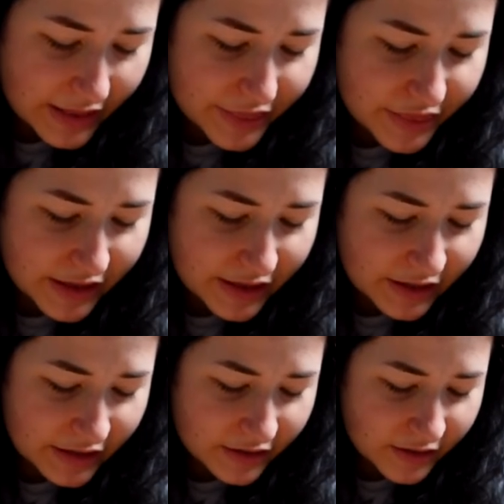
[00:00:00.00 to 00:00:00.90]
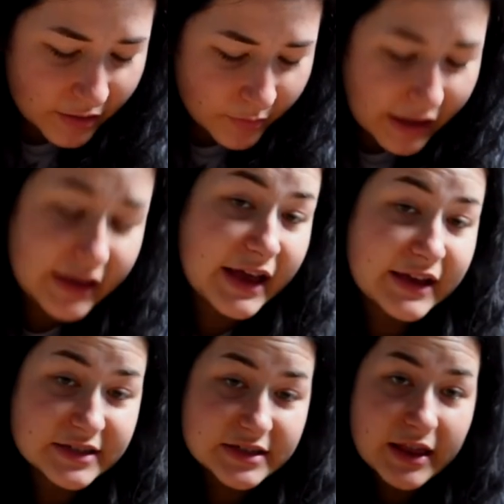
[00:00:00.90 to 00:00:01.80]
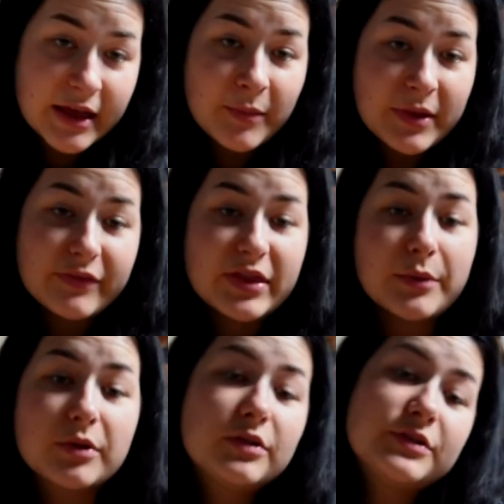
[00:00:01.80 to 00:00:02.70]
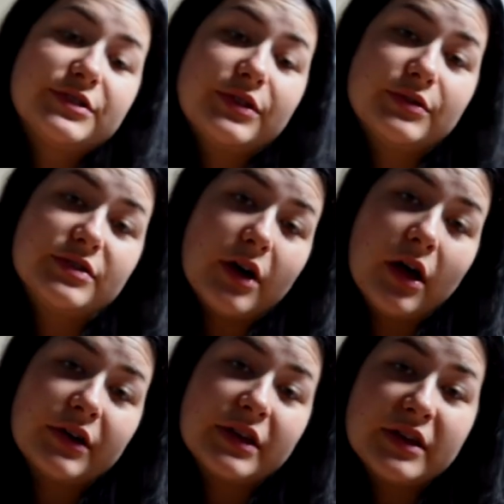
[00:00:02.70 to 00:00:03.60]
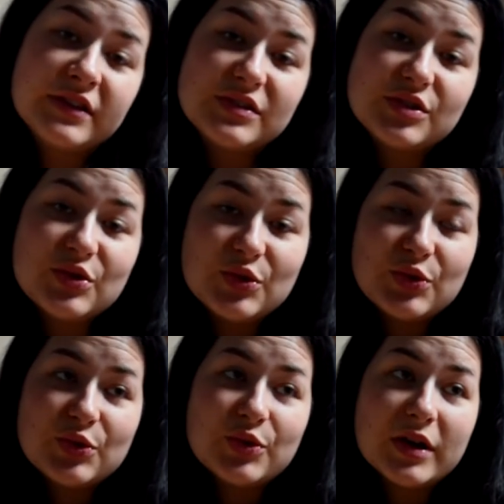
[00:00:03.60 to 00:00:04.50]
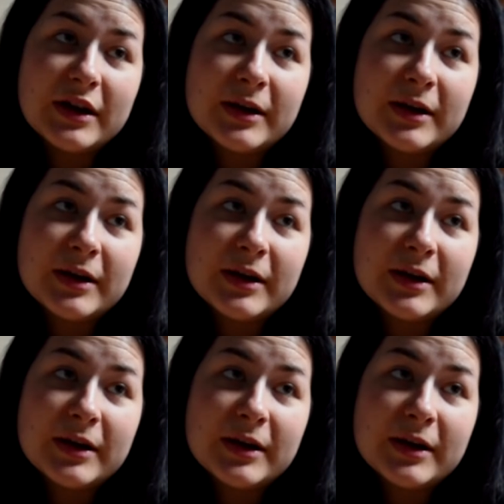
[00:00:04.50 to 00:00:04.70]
I asked them if they were also talking to